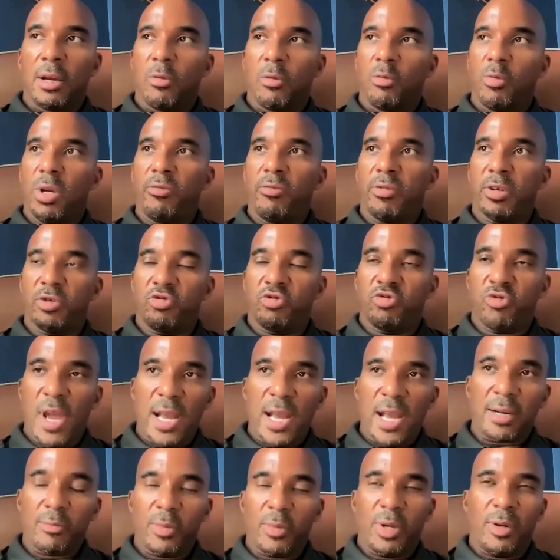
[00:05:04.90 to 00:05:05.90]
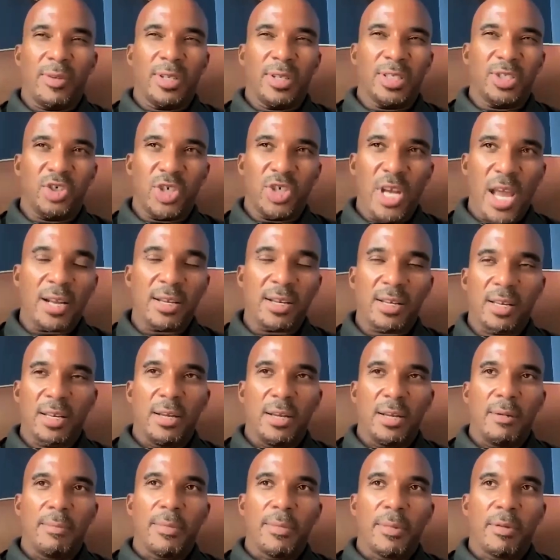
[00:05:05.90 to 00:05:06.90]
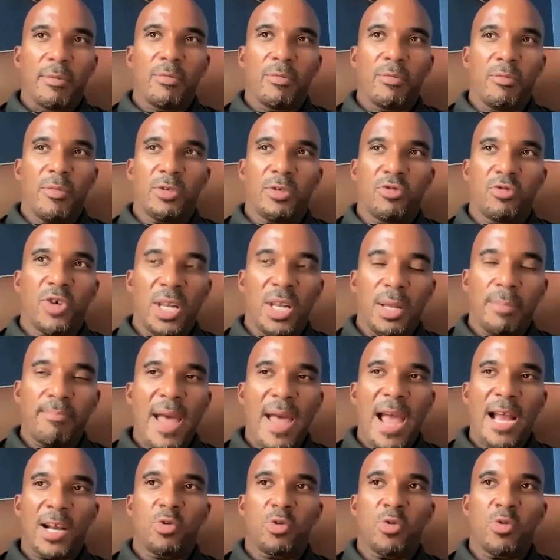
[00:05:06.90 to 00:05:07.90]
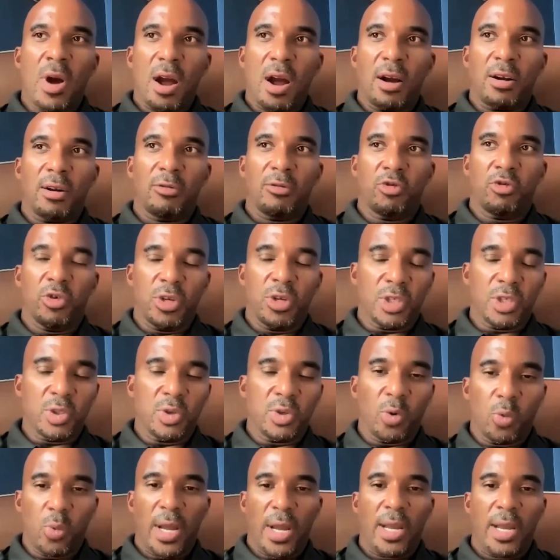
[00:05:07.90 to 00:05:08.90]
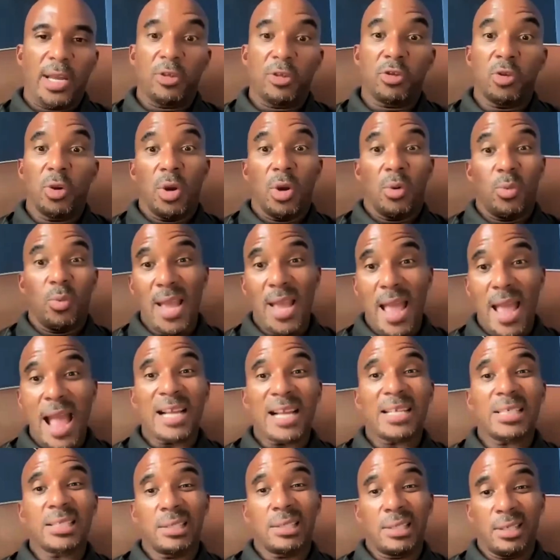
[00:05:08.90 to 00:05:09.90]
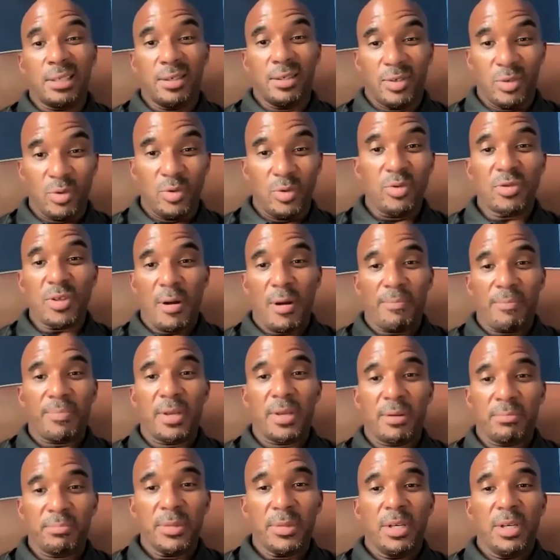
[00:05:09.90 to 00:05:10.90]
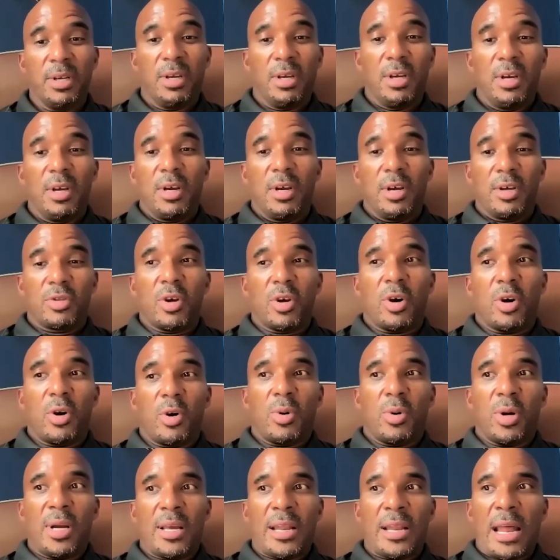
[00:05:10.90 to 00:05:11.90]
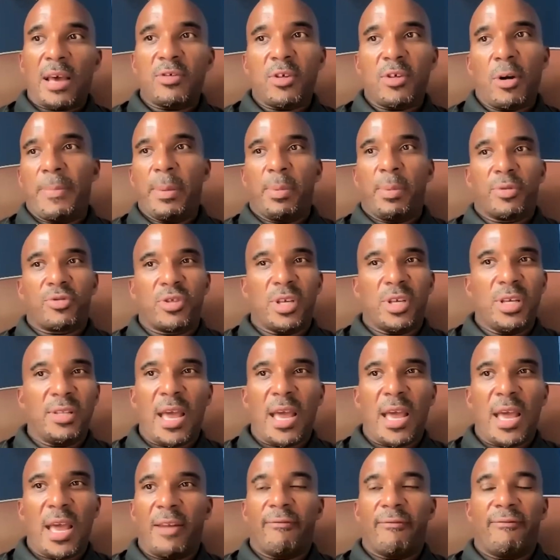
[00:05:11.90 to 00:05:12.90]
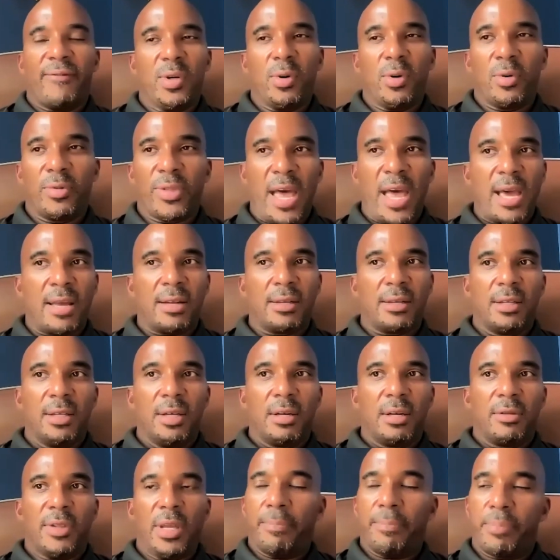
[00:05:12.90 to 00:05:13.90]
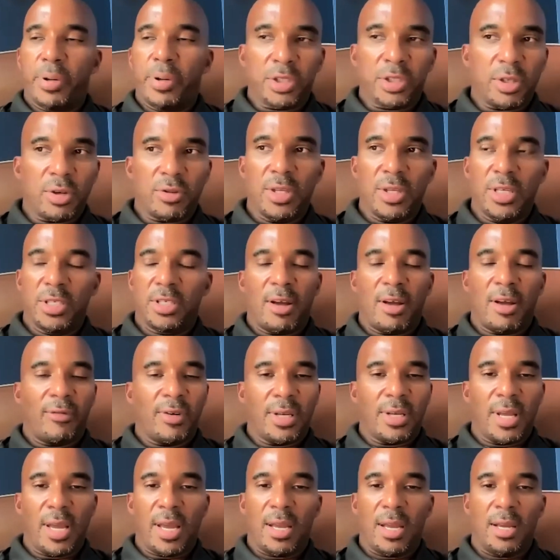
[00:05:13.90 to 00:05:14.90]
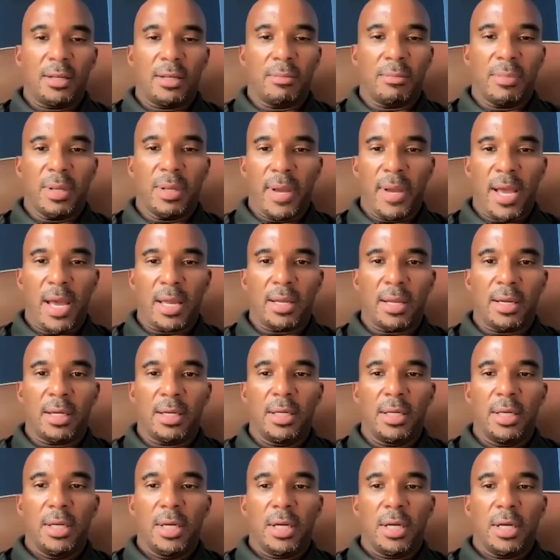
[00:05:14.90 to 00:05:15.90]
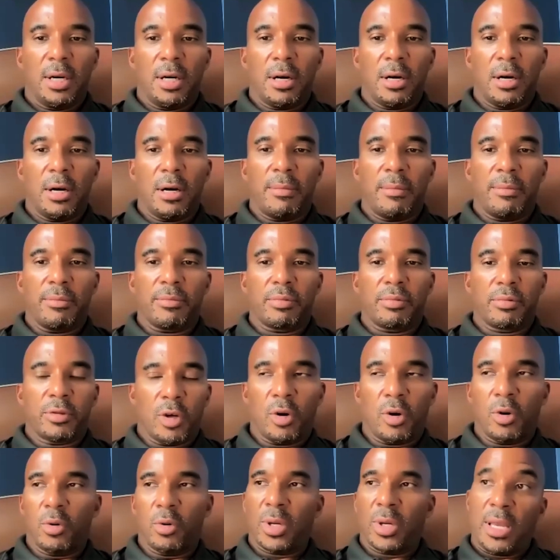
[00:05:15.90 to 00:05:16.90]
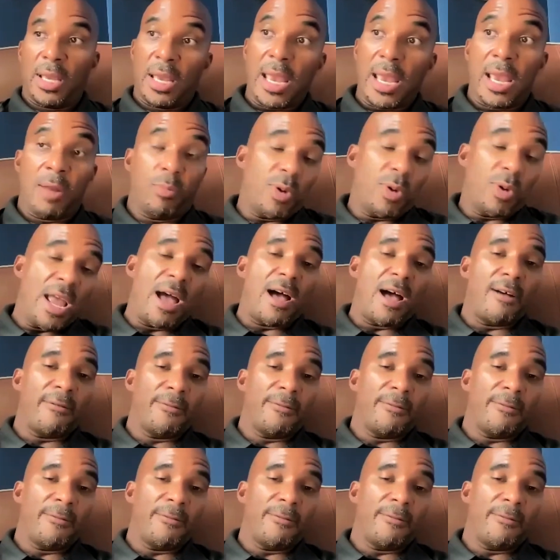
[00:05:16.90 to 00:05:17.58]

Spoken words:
We reject retreating back to our traditional ways. We actually do something. So, and our young people see that and feel that. They push us each and every day to be better. And we have.